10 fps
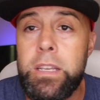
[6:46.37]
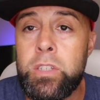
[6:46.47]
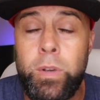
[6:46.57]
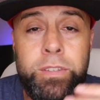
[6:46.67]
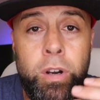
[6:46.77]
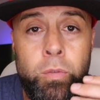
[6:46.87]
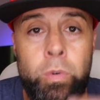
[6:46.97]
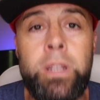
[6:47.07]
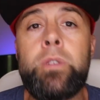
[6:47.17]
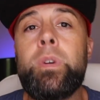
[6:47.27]
So I started
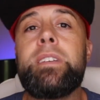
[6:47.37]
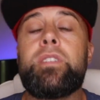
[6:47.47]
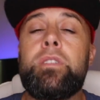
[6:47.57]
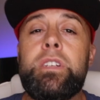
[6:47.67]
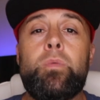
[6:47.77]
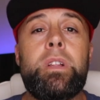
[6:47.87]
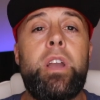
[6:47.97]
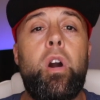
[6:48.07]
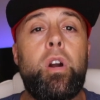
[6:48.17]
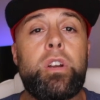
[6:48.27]
really researching really
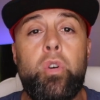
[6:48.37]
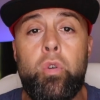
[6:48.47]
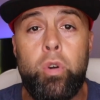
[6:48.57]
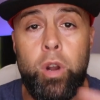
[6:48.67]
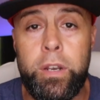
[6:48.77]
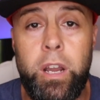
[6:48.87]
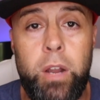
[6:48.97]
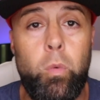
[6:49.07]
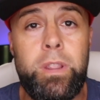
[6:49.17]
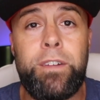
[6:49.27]
hardcore
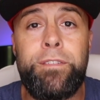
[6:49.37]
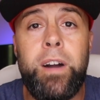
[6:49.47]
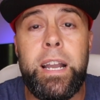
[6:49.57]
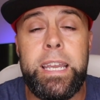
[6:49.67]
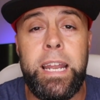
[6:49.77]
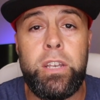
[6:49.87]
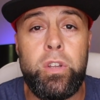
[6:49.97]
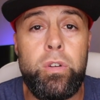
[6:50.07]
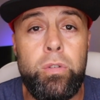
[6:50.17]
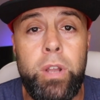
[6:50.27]
on what the fuck can I
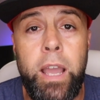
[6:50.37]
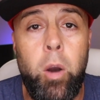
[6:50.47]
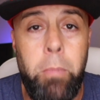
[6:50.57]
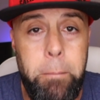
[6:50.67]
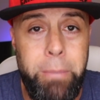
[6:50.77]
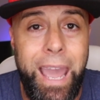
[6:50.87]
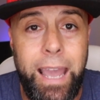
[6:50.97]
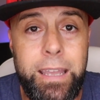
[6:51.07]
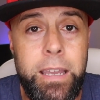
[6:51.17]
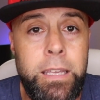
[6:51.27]
do to help my
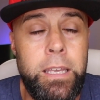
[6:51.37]
back.